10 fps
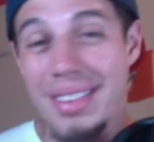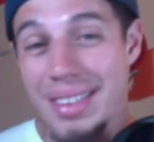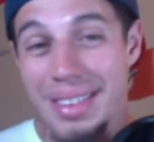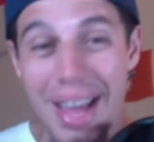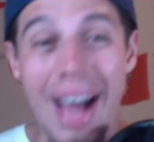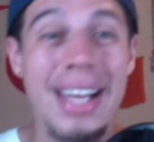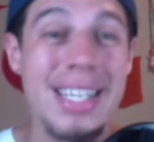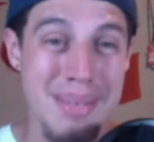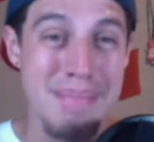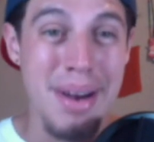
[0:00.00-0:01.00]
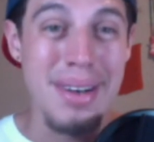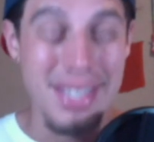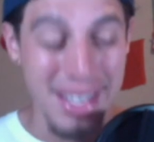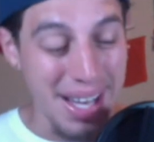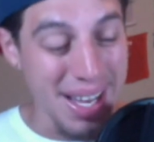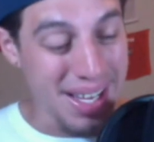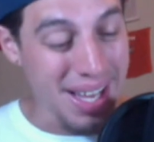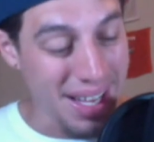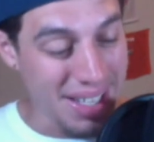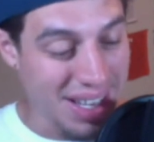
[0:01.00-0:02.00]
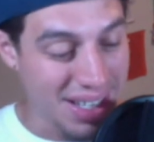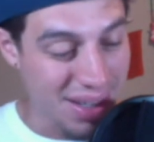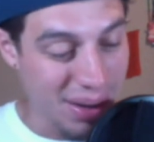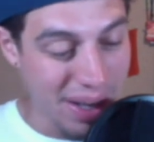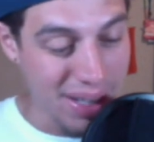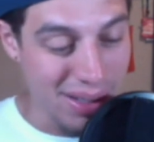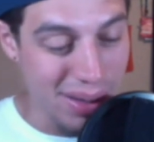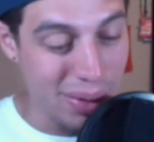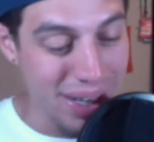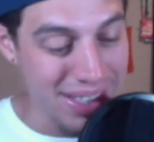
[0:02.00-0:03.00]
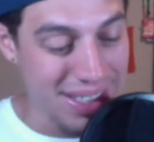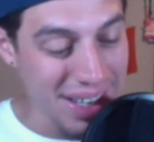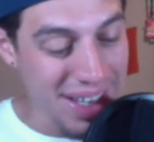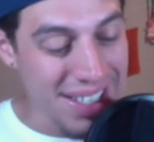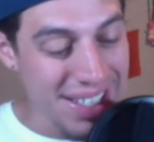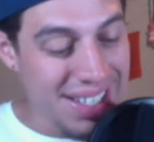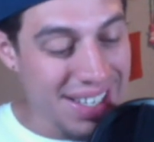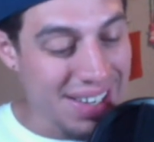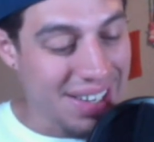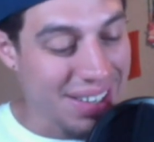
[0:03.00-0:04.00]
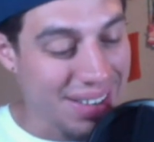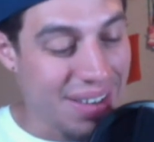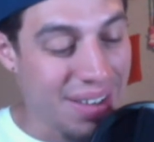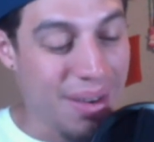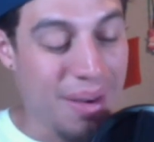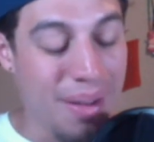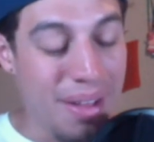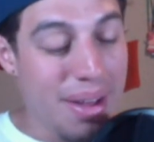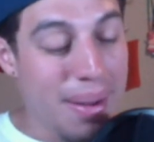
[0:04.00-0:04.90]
not as embarrassing as as it, as it was and, and, all.